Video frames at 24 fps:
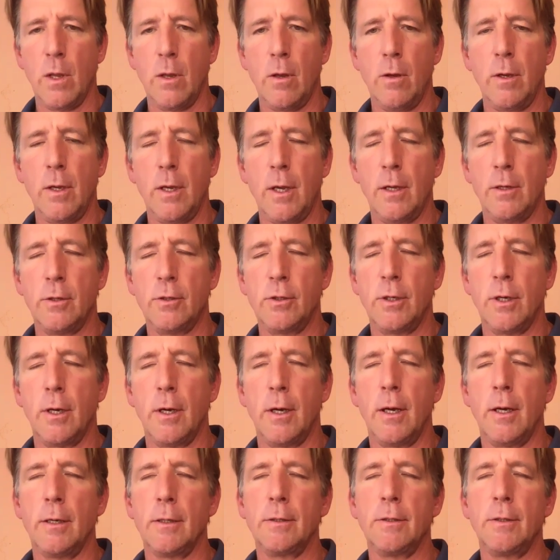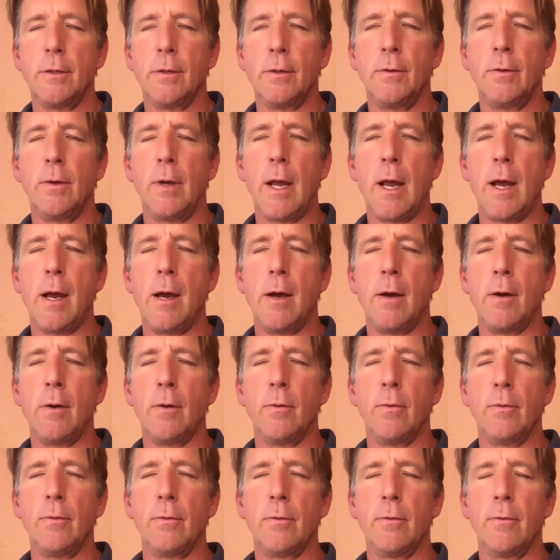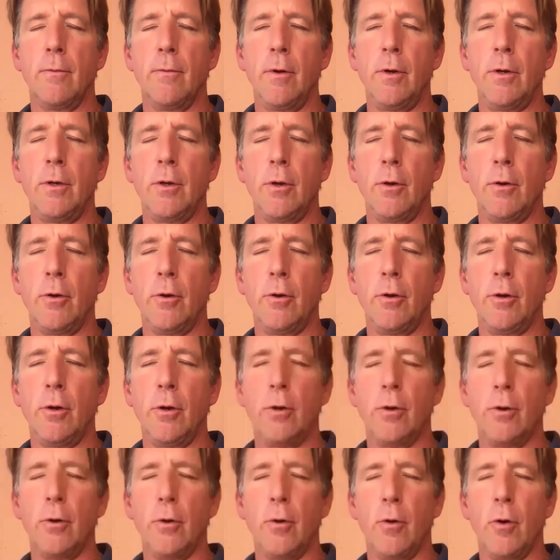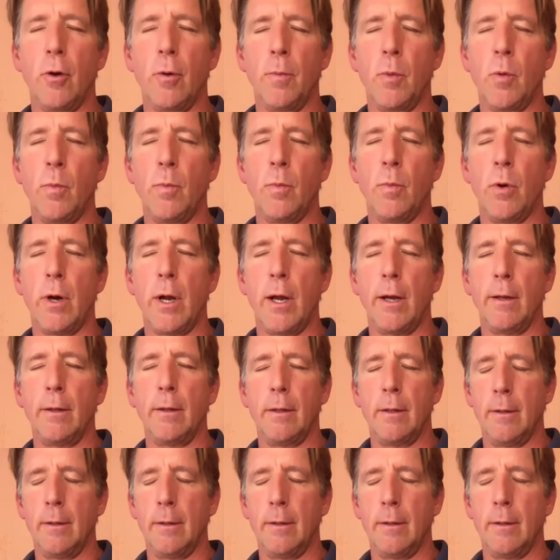Okay, Shaya, so now return to your normal breath.